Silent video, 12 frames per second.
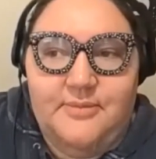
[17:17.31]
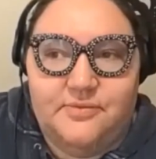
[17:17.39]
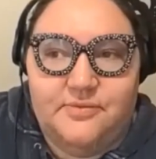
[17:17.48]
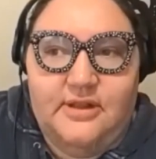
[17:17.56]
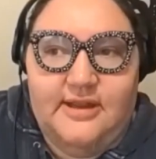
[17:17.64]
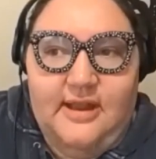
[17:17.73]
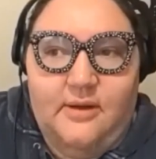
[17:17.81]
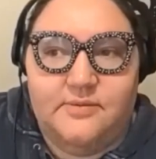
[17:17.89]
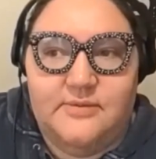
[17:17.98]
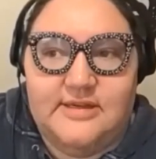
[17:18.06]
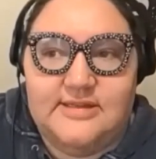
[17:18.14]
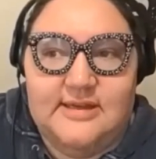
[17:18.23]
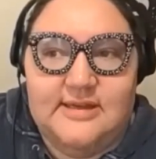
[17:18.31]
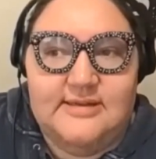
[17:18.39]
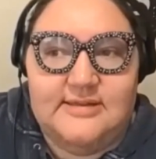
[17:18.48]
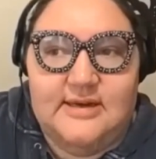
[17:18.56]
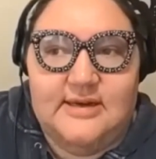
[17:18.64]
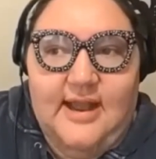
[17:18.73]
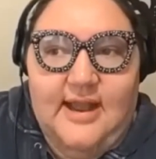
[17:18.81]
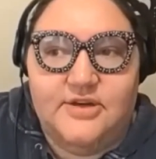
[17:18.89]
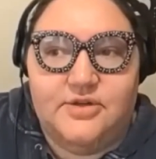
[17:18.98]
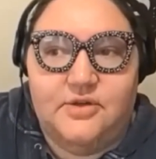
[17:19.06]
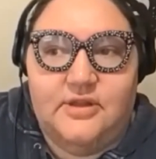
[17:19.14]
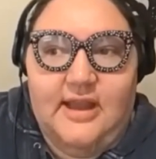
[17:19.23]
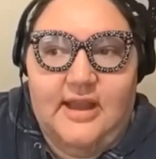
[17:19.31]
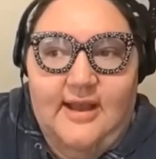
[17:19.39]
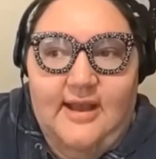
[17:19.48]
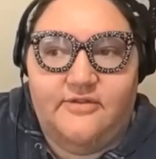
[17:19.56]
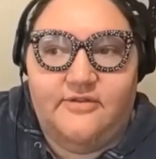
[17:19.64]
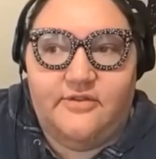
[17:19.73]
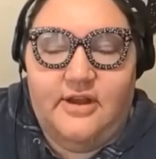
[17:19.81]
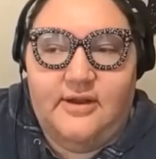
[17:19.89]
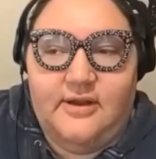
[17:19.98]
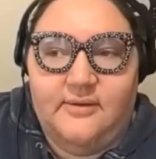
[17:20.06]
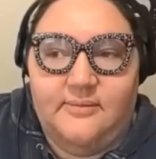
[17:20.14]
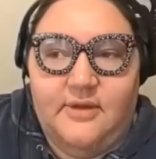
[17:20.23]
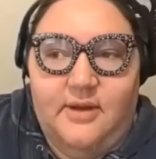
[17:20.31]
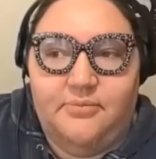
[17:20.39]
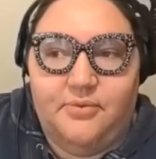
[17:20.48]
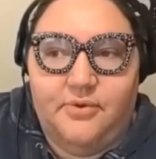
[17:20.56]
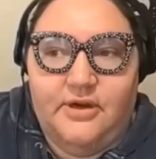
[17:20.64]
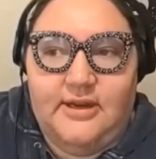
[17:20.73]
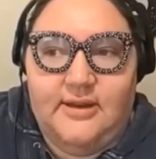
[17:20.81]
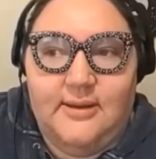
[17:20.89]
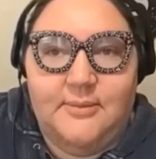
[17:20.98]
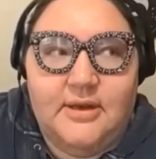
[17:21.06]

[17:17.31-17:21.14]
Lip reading: has really helped me see is that I actually have a pretty,